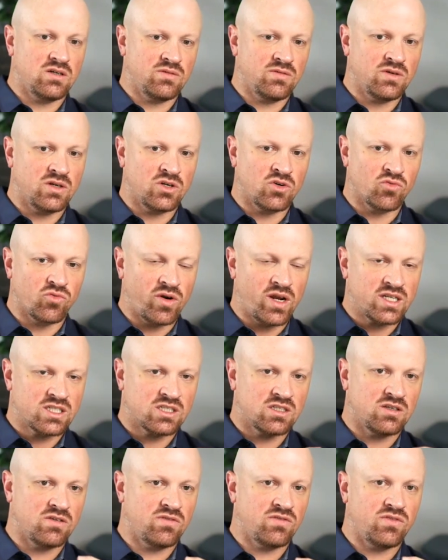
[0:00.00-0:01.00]

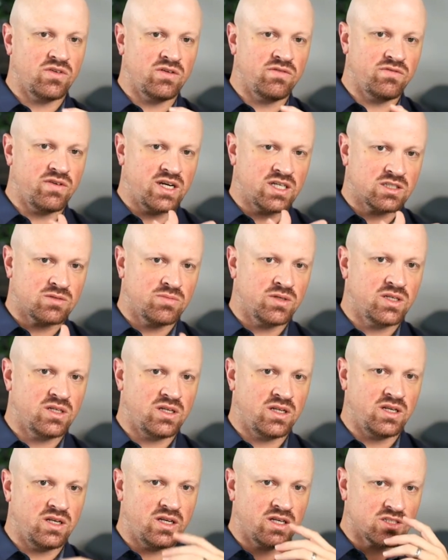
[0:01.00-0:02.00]
aggressive investment
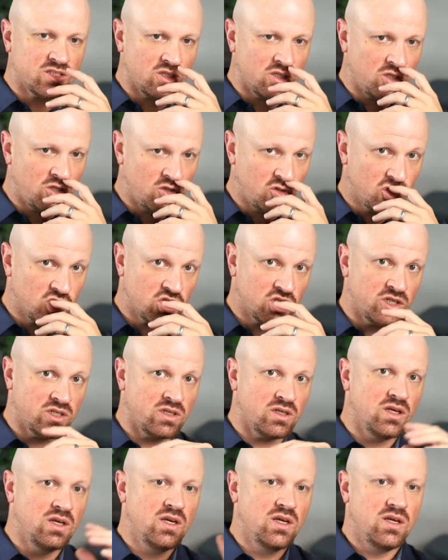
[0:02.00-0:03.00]
and execution